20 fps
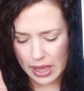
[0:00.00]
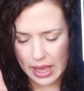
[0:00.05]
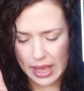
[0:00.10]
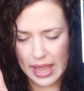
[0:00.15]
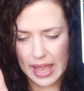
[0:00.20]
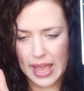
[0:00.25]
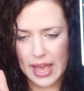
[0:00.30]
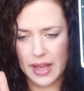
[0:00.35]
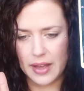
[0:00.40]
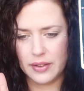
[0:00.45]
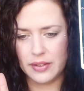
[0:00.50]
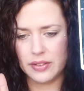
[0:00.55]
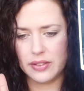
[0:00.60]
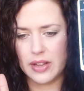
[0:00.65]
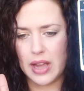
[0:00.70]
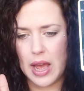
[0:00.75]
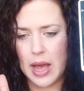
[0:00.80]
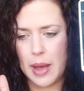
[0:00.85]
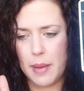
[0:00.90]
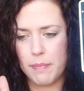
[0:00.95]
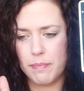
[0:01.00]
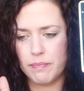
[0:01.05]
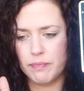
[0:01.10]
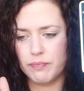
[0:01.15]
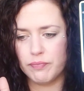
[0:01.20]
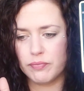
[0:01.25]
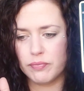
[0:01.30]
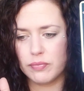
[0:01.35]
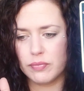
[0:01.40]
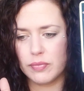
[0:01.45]
And
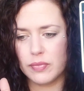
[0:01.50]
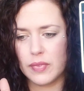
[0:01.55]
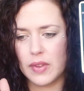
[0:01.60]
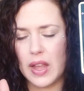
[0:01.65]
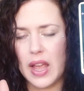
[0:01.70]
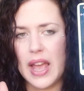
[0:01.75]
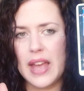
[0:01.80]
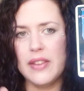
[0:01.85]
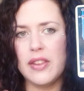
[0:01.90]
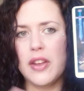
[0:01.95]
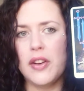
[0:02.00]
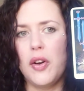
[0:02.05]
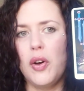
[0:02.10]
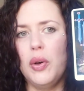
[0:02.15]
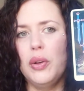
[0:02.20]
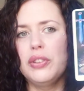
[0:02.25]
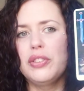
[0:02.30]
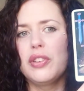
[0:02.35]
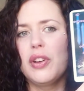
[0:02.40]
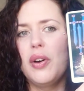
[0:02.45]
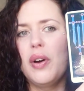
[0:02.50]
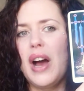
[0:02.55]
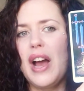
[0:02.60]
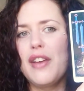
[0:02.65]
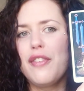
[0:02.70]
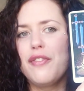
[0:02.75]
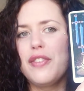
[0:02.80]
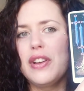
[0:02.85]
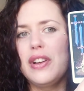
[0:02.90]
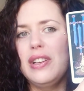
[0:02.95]
then also I
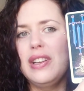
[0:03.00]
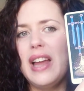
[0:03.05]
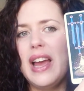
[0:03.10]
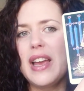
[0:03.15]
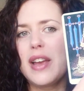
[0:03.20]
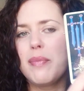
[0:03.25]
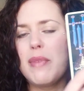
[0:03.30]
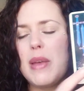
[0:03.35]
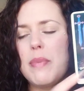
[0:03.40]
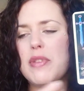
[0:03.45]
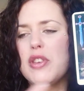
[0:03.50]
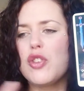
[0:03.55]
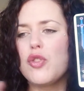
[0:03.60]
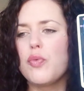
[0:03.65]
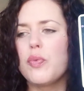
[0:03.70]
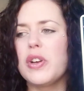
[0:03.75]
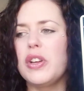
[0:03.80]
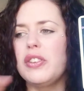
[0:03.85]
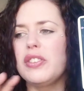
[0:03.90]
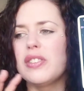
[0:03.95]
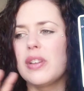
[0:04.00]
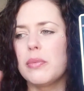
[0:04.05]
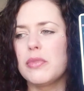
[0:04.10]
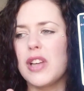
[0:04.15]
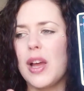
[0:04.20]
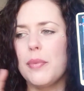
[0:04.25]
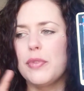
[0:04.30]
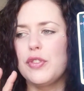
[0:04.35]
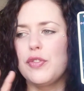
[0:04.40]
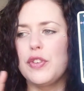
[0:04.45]
feel like maybe you will
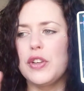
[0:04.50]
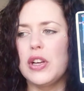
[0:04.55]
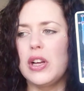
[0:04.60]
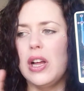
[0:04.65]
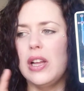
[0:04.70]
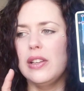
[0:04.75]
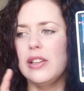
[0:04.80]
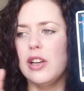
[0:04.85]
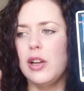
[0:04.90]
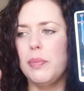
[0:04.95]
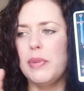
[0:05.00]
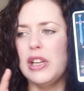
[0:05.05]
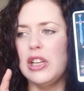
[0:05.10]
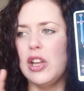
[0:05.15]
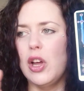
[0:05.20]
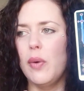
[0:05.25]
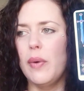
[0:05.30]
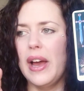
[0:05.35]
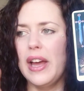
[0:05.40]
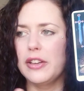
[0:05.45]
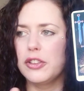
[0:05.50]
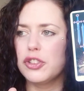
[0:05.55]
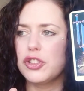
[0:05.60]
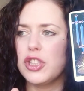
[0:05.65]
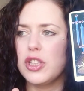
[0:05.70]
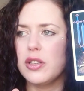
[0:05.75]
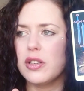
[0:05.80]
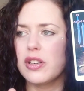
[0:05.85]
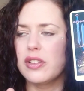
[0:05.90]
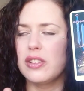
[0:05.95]
sometimes feel a little bit low
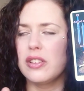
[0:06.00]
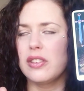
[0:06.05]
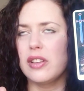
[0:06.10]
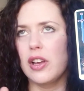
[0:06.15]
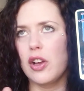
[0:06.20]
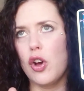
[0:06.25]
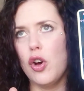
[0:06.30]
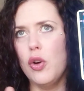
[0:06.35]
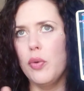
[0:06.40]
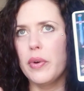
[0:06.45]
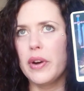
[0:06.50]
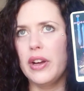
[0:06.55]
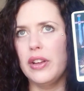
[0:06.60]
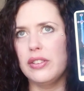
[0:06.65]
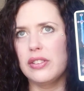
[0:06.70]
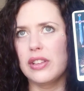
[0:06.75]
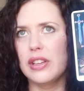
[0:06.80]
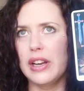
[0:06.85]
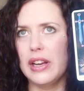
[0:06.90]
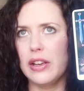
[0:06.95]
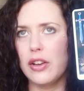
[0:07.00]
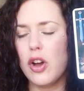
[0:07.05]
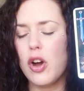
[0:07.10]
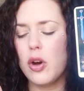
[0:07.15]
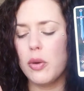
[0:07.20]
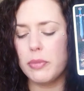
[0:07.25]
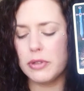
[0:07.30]
energy because it's like, oh, where else can I go?